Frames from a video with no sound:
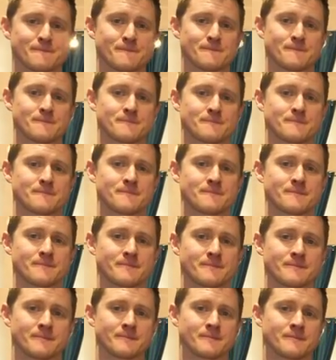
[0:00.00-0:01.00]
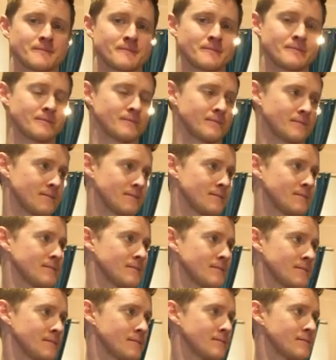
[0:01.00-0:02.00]

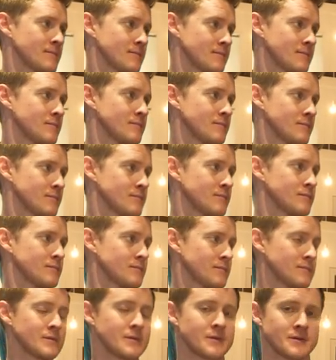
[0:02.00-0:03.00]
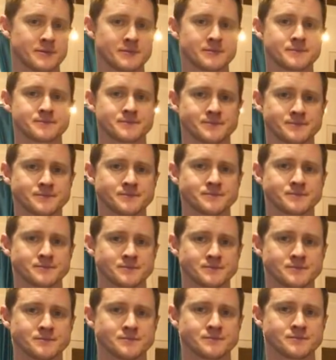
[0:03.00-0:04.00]

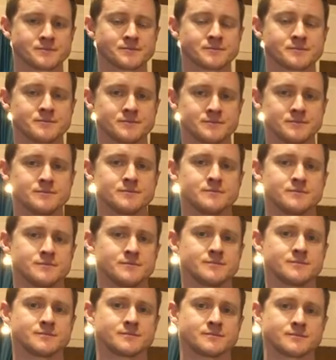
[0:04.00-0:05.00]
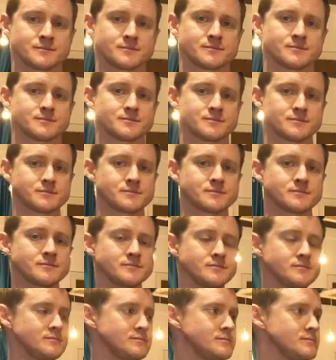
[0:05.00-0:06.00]

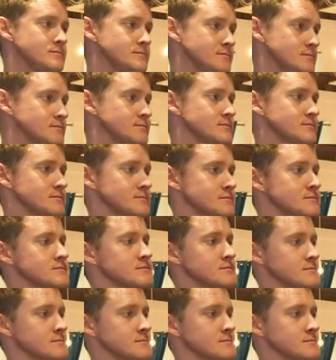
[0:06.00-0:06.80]
[no speech]